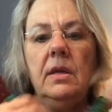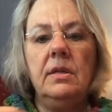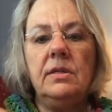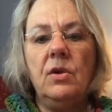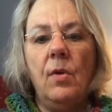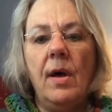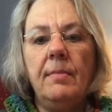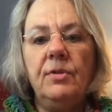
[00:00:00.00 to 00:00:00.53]

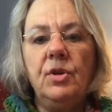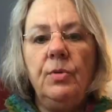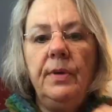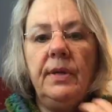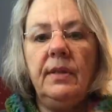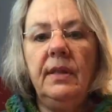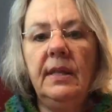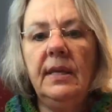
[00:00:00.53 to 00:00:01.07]
so I'm
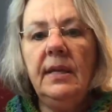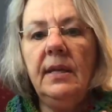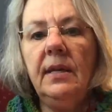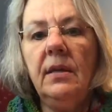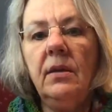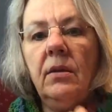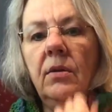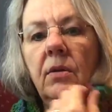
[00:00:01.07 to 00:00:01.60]
doing
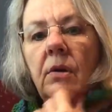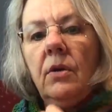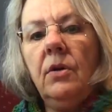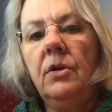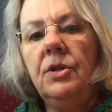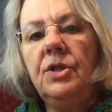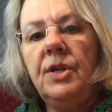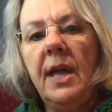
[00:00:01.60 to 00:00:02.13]
the
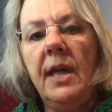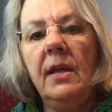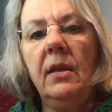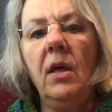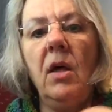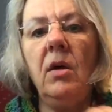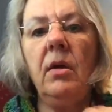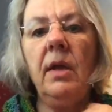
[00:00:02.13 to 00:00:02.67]
crochet
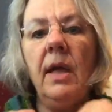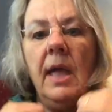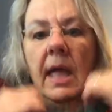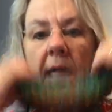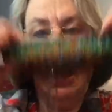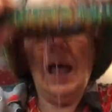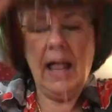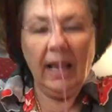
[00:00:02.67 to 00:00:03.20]
along.
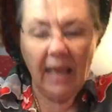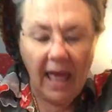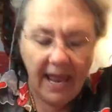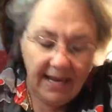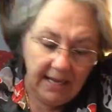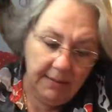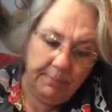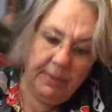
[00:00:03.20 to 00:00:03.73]
I
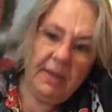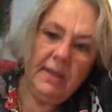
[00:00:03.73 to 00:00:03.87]
like it